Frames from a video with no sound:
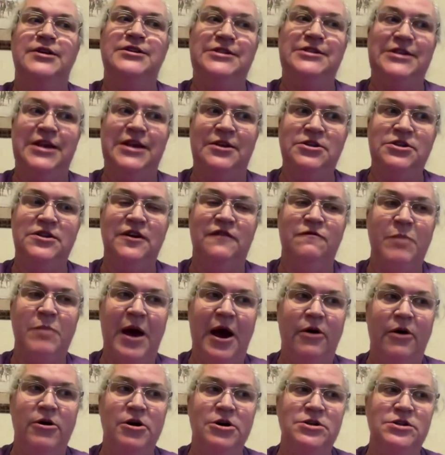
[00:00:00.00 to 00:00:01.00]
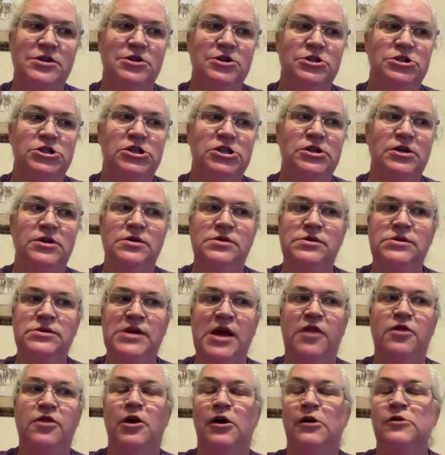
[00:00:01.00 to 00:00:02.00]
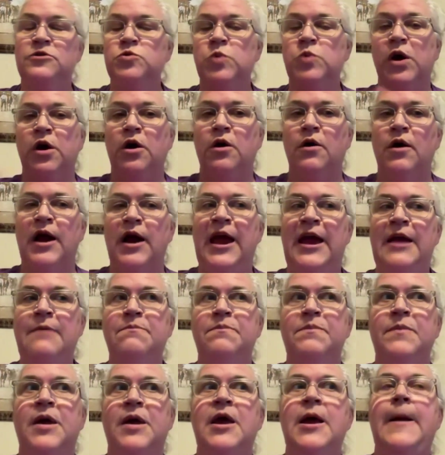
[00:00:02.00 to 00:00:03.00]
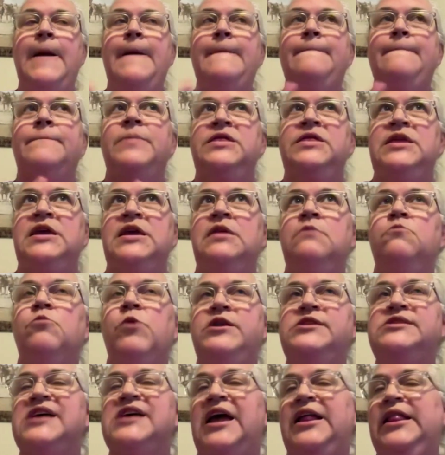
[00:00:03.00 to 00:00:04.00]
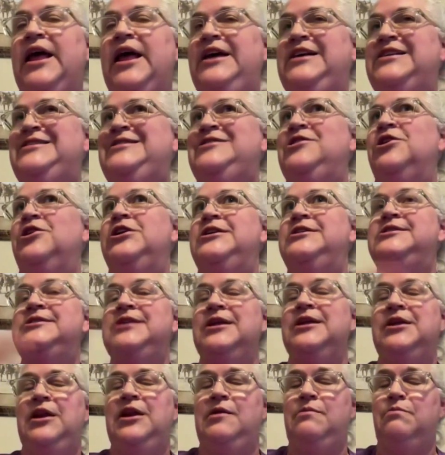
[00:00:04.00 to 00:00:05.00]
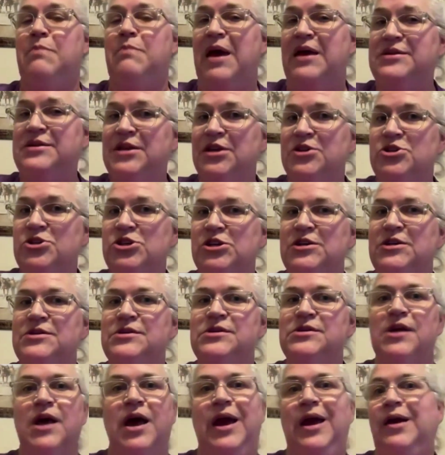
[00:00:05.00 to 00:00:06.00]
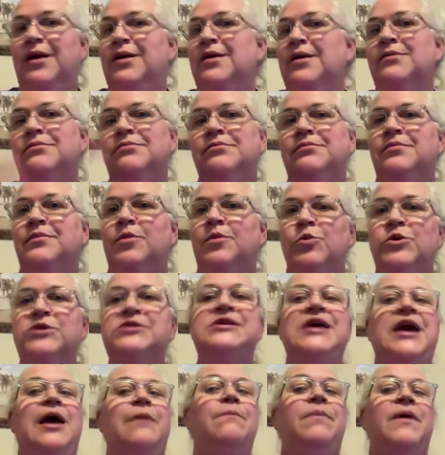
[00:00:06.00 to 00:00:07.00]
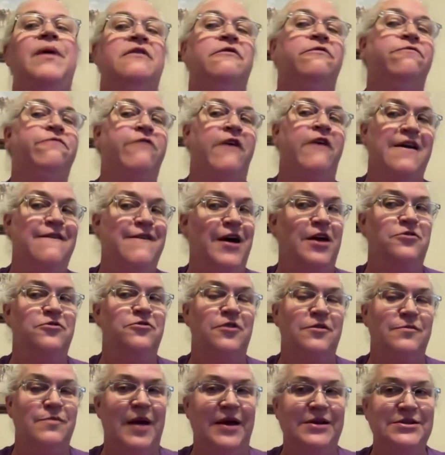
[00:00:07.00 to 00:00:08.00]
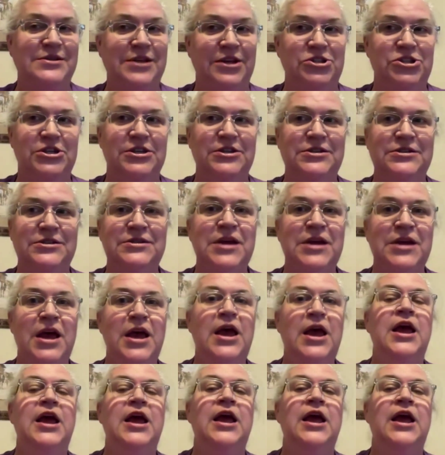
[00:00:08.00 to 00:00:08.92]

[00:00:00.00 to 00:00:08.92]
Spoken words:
extensive power searches, and those work great. But then once I like started sending messages, like we'll say above 500 messages,